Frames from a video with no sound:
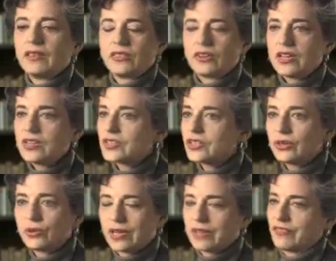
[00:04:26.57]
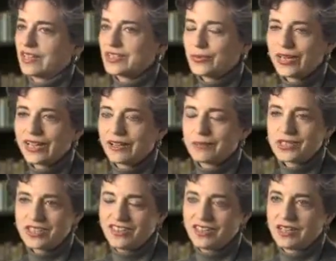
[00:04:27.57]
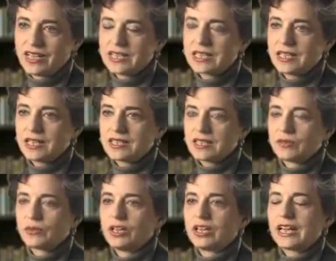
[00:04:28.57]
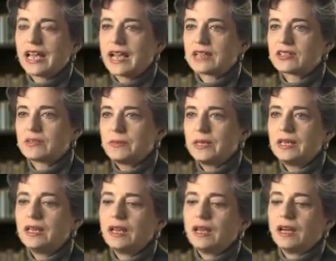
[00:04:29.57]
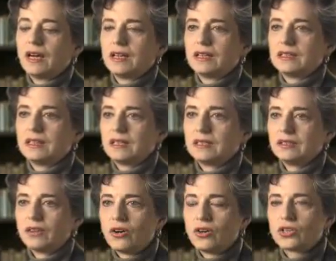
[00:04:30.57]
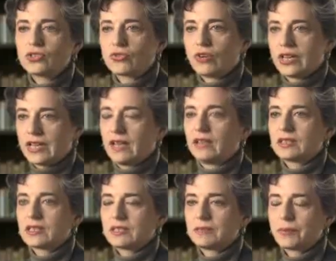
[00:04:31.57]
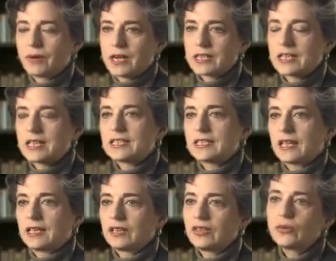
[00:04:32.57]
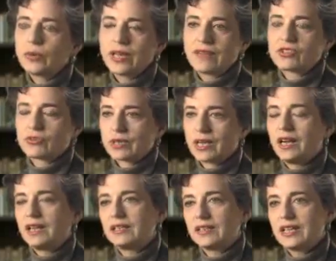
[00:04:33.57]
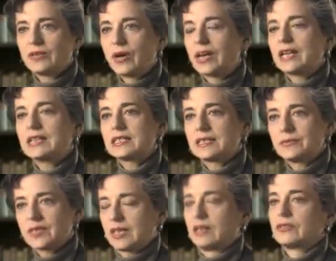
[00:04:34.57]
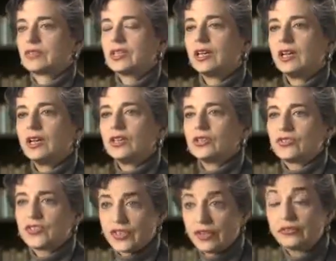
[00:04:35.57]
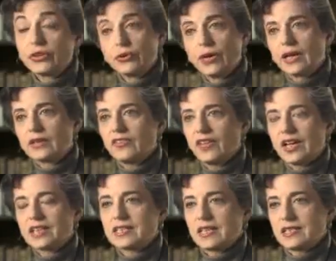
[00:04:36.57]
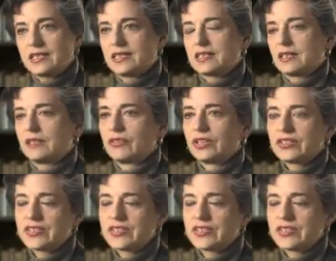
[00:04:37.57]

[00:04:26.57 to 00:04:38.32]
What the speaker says: There is no quick fix when it comes to the United States and Iran. It has to be a long, drawn-out process, and I think we have to rely on the Iranians themselves to self-correct the excesses of their